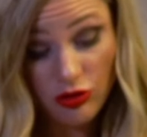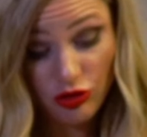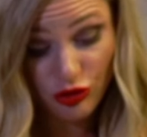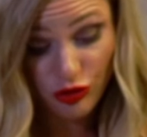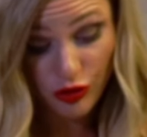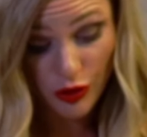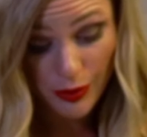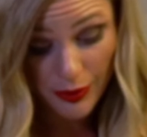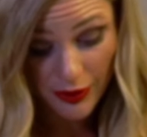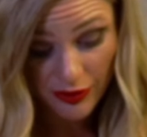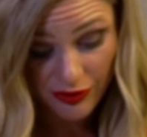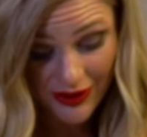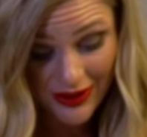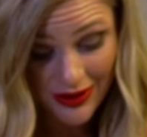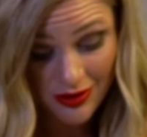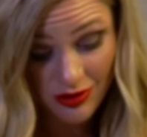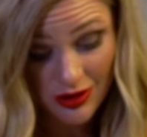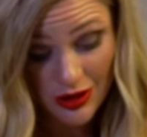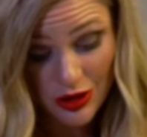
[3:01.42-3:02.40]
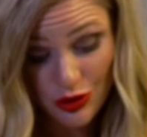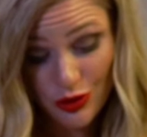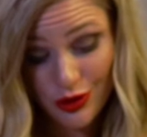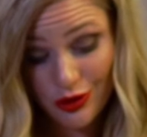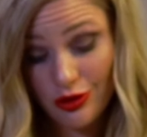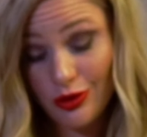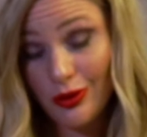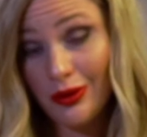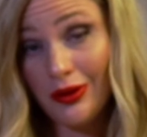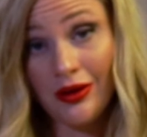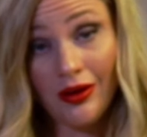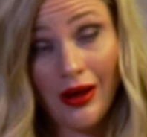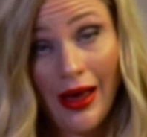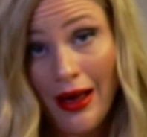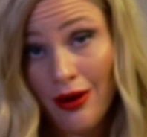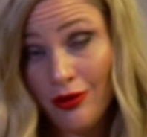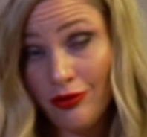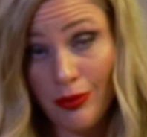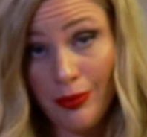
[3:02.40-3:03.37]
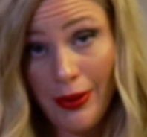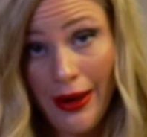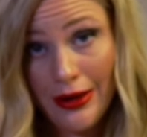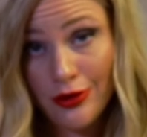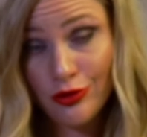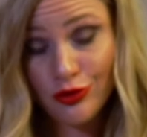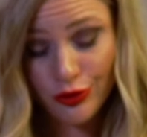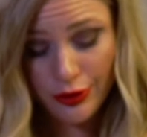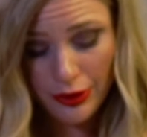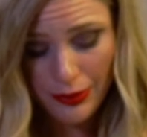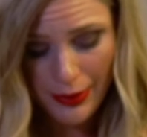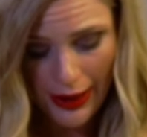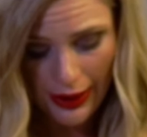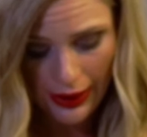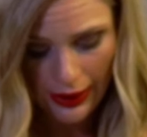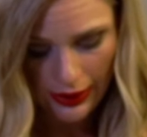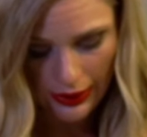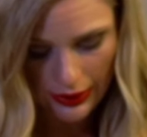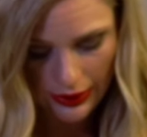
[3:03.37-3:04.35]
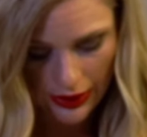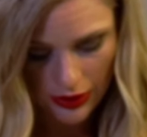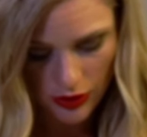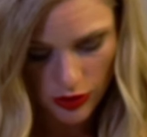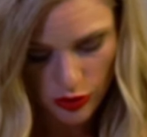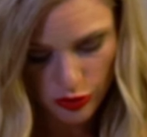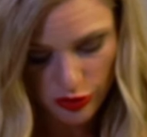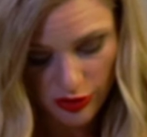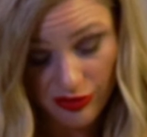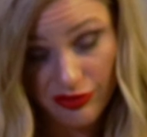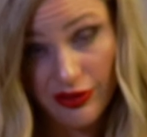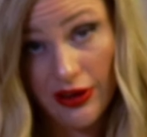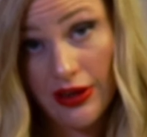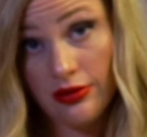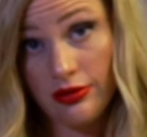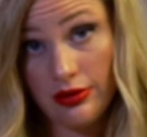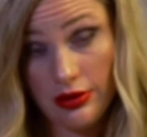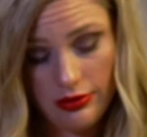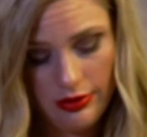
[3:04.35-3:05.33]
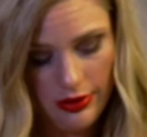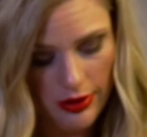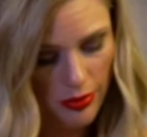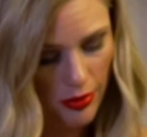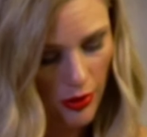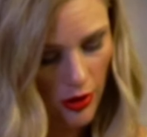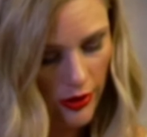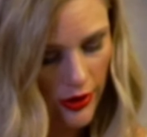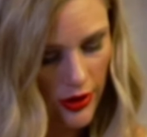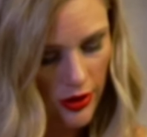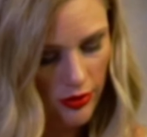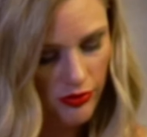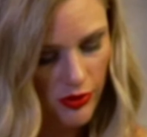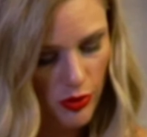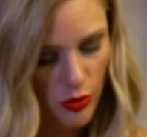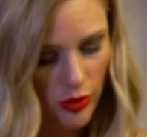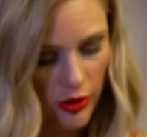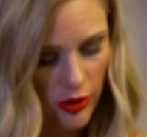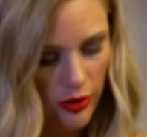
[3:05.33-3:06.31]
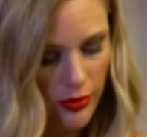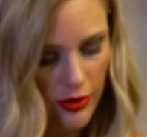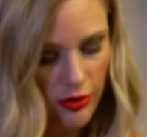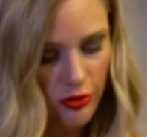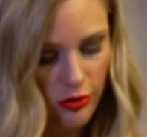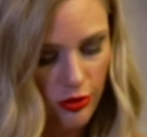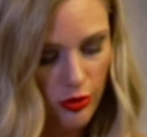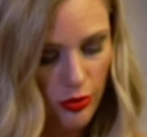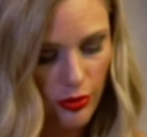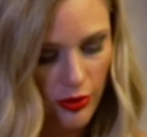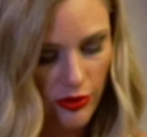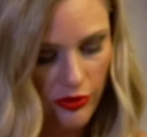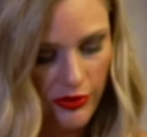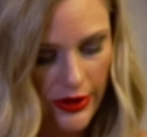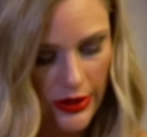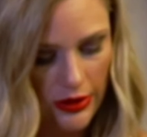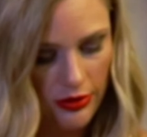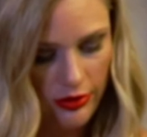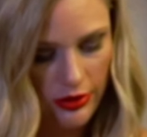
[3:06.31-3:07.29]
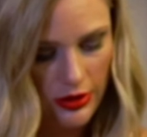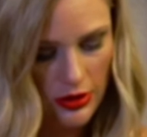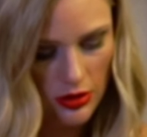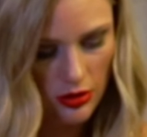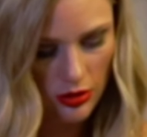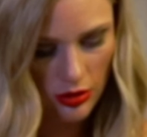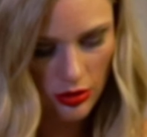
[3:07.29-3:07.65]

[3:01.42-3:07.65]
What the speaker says: super fancy, you could do it out of a pastry bag and use a fancy tip on it if you wanted to be super fancy.